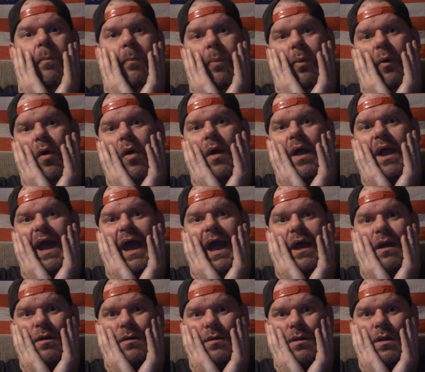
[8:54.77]
Boy,
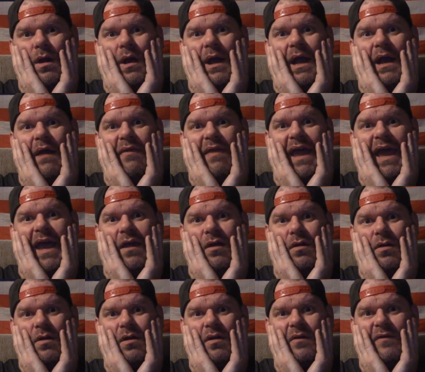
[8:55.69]
I don't know how that
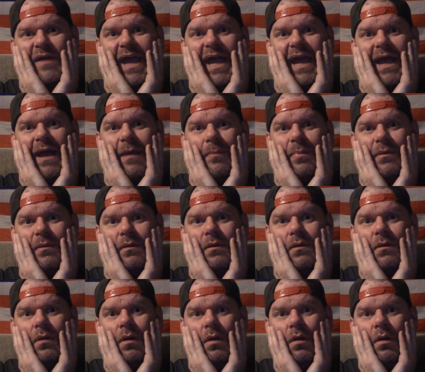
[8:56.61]
could have
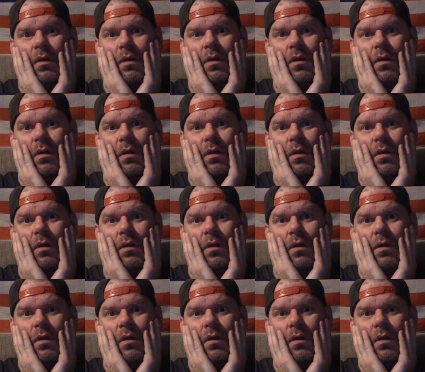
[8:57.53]
happened.